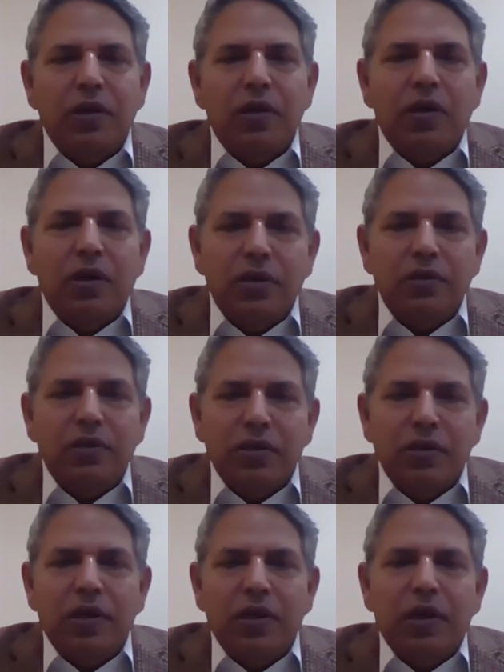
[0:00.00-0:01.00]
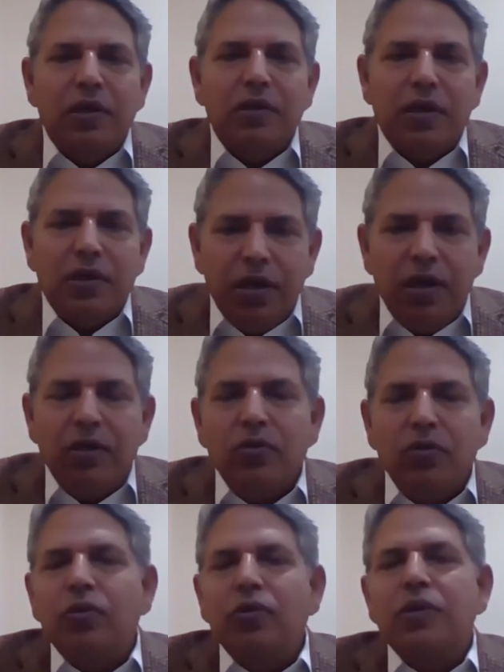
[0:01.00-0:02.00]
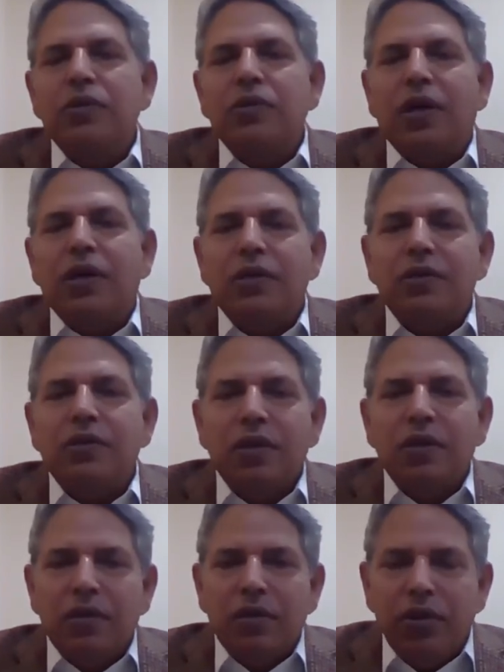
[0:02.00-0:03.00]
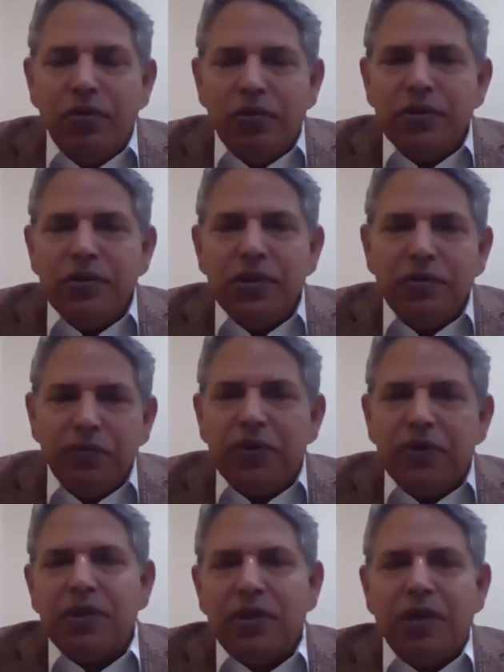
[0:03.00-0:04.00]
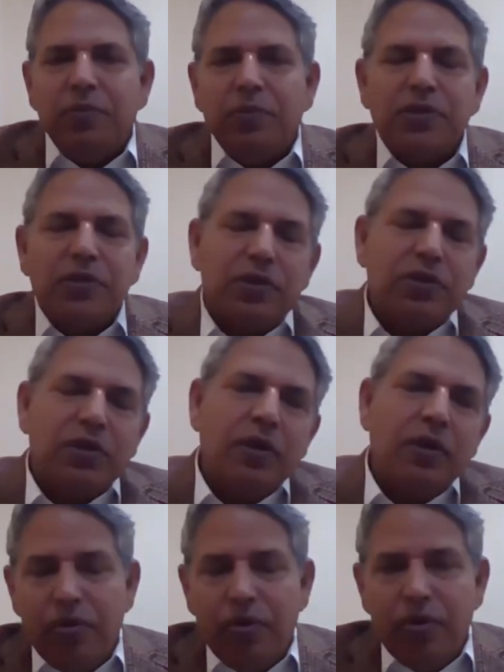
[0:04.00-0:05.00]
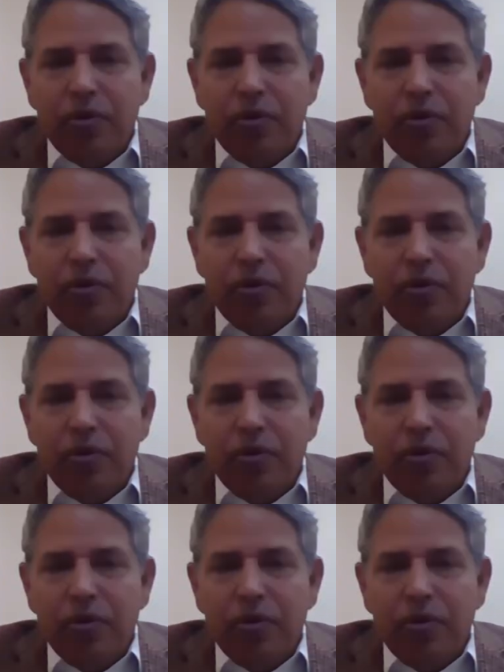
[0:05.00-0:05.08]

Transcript: is, is, is, a, is a day to start its, the university's first academic session.